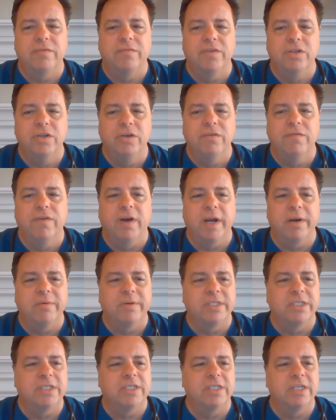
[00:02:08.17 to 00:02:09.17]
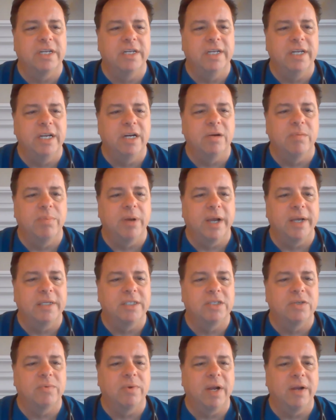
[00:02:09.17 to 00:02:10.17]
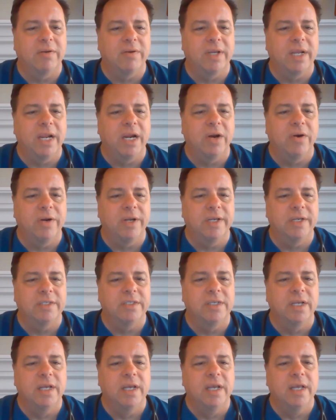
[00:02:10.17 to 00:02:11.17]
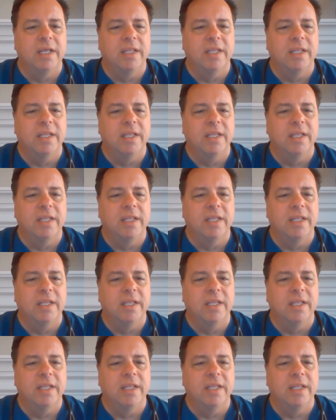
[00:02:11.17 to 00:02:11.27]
of new viruses in nearby surrounding areas,